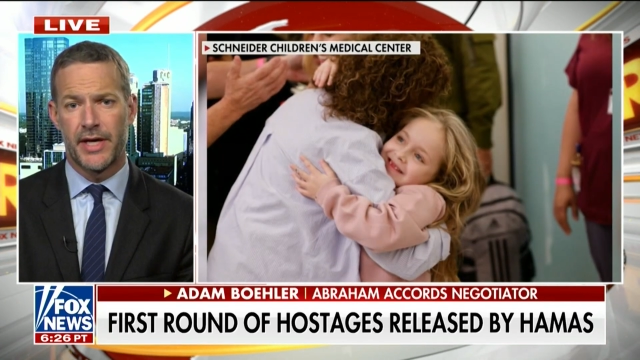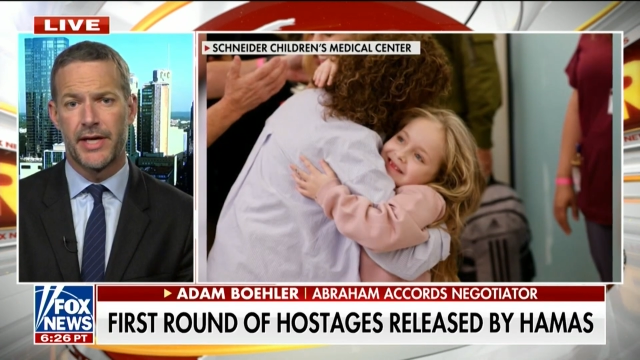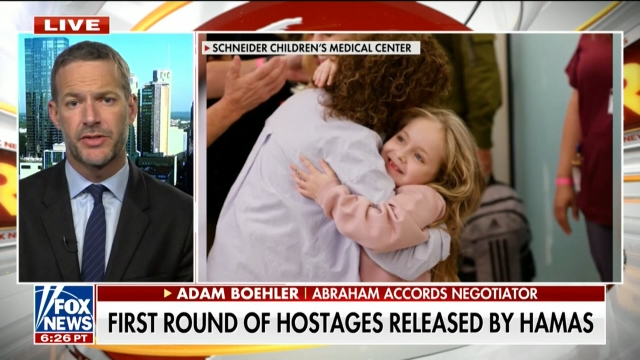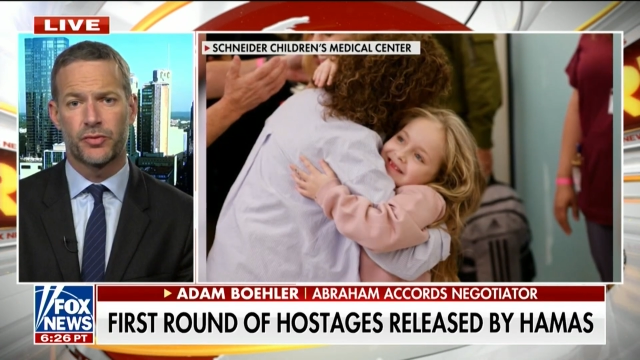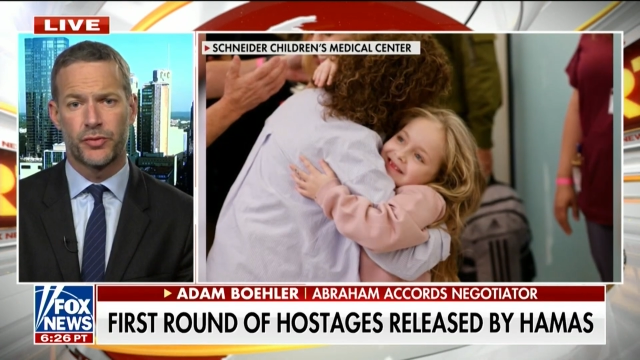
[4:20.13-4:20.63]

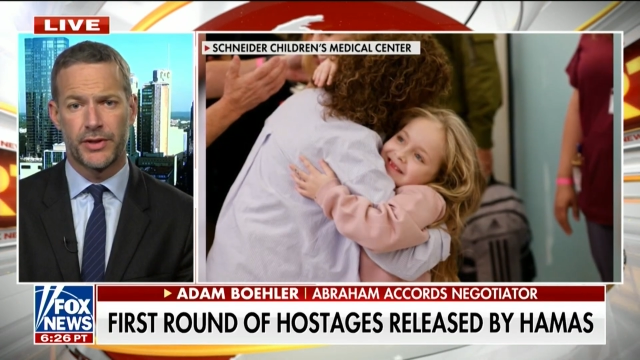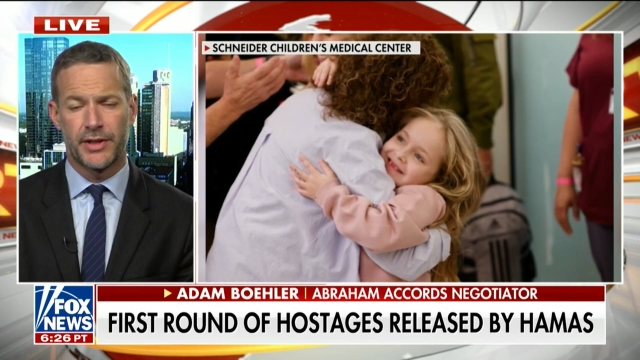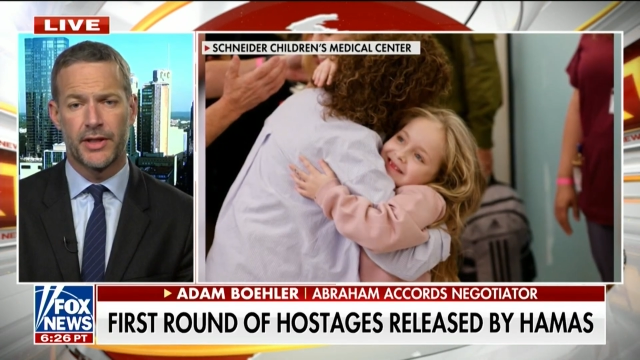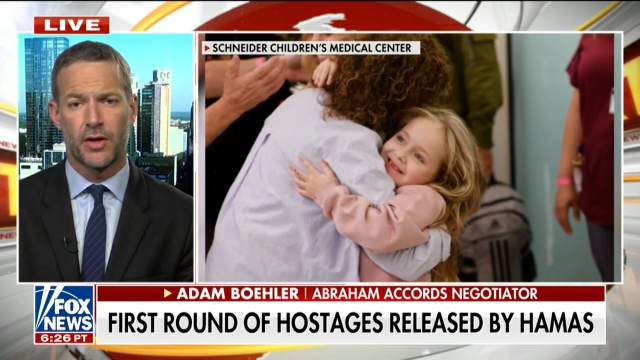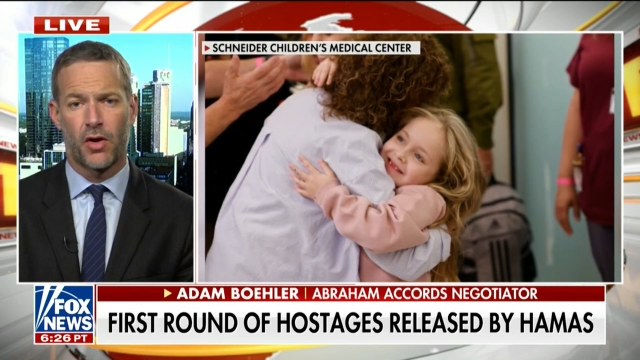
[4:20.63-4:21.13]
Speaker 1: It's
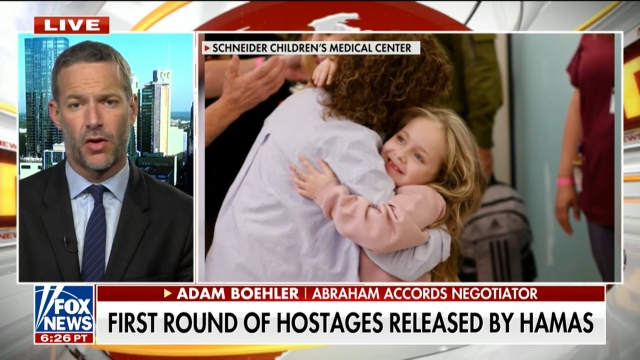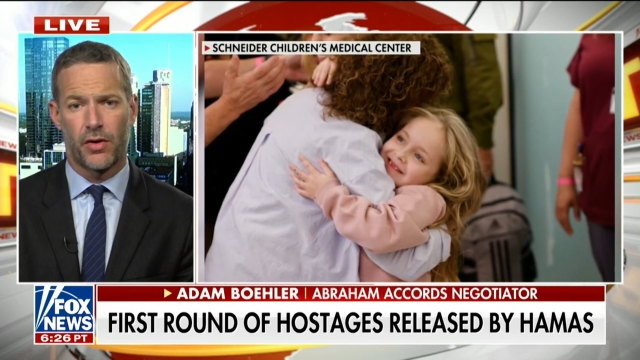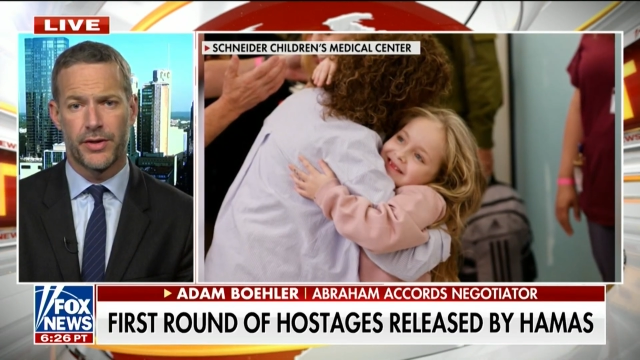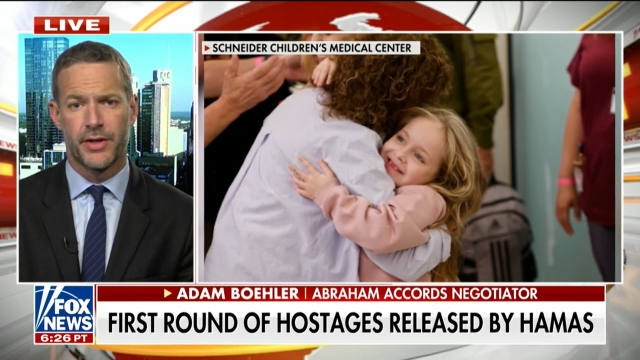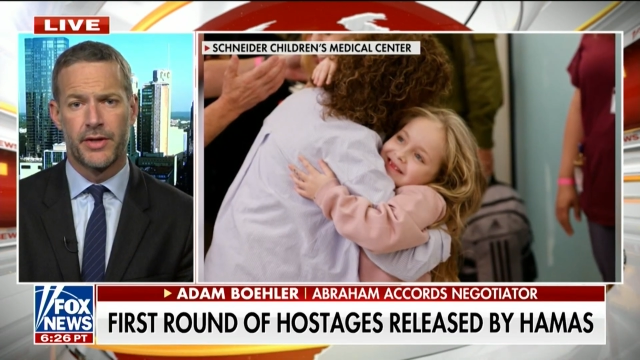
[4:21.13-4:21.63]
really
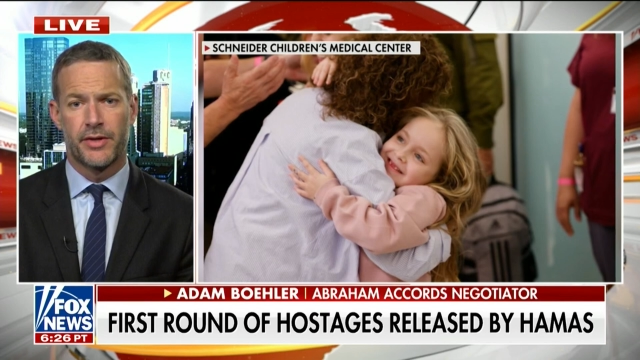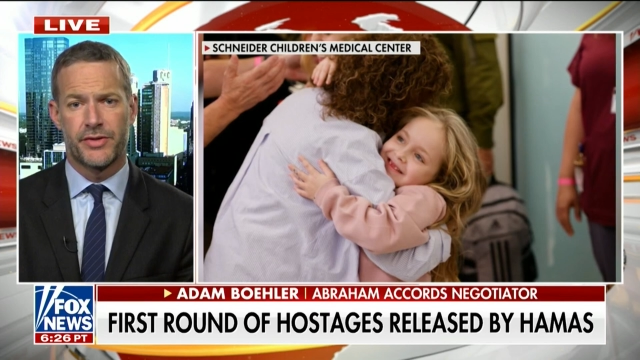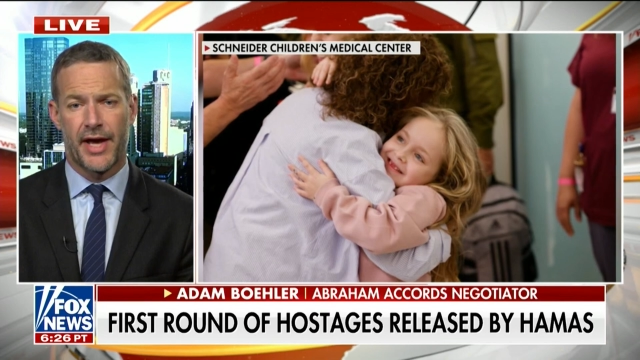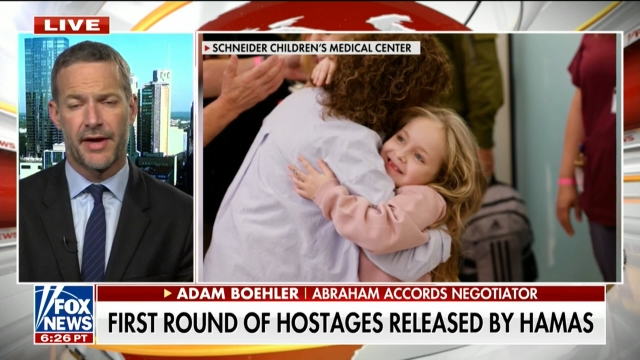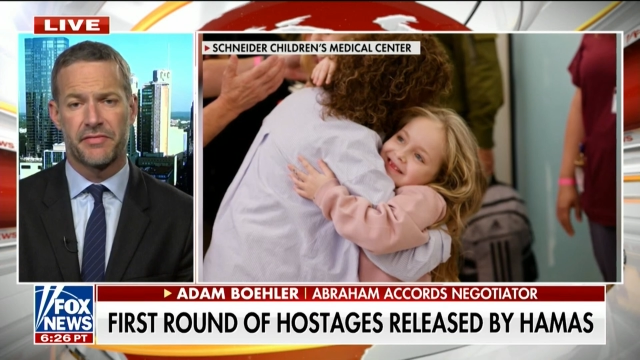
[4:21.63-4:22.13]
hard
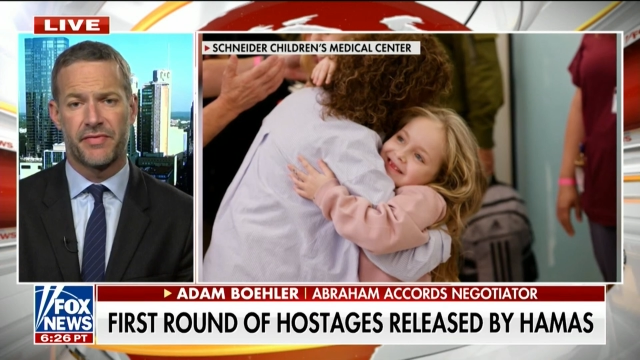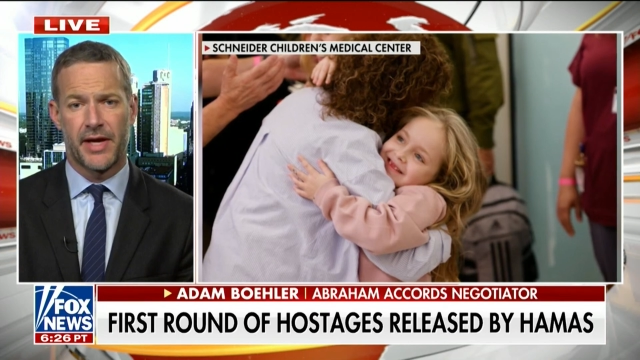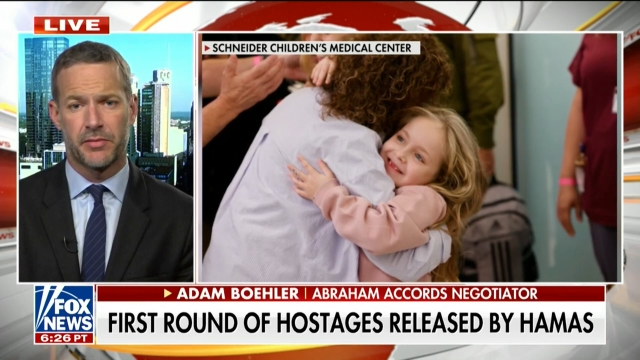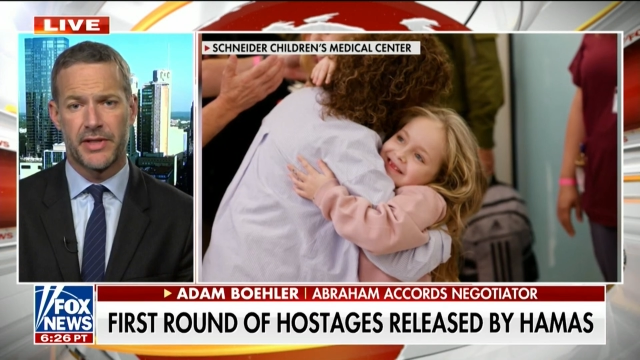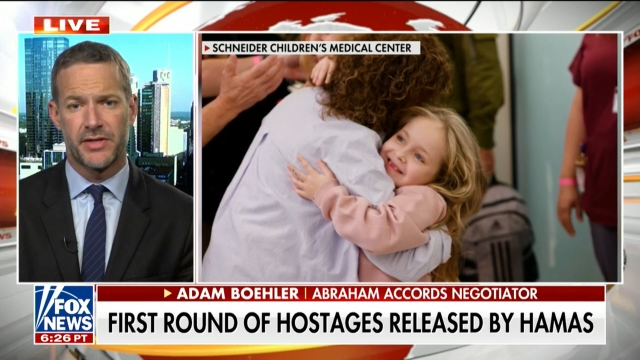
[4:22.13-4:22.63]
to have
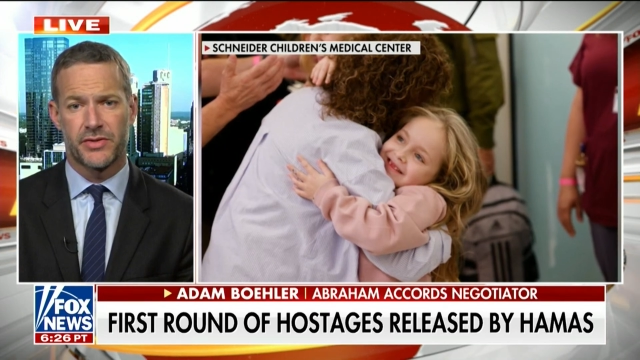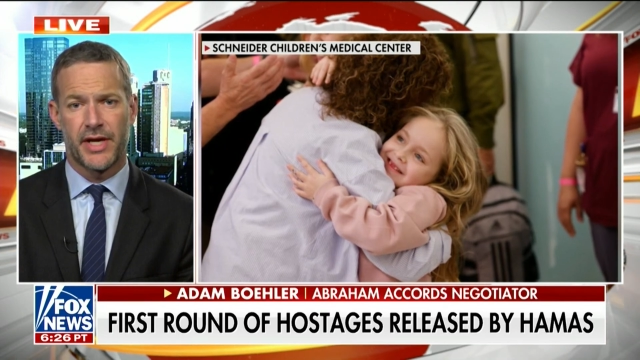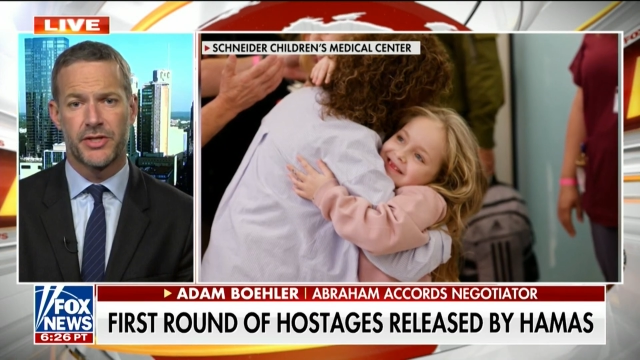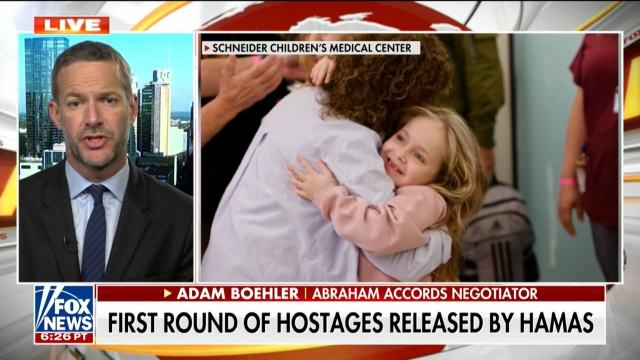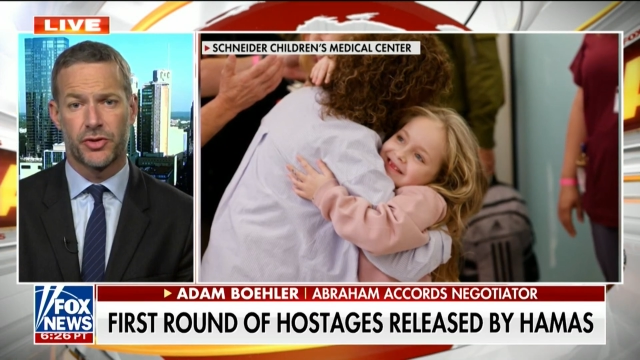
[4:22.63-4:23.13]
families
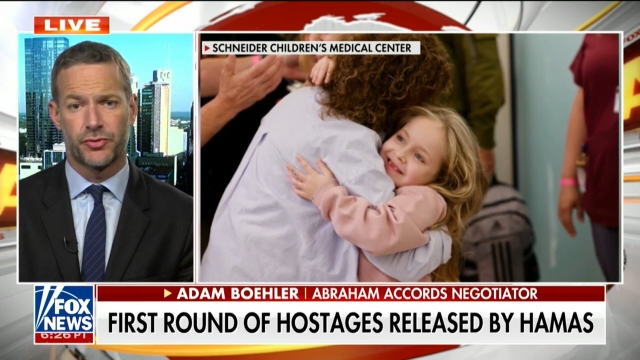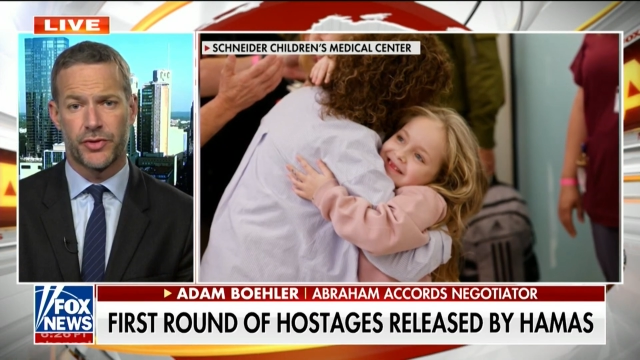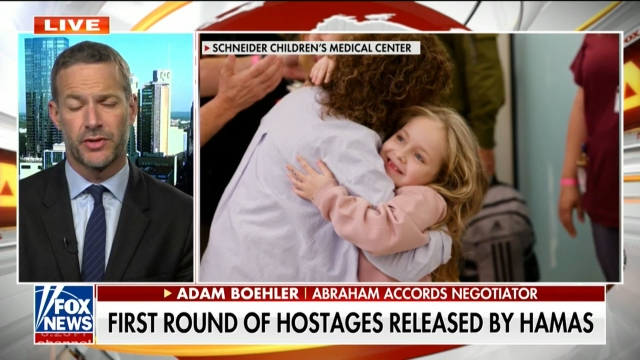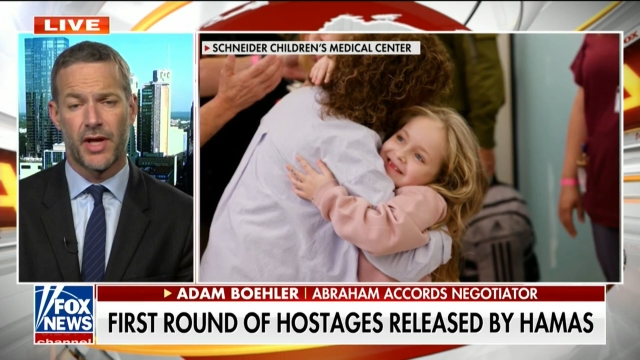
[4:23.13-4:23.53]
and children,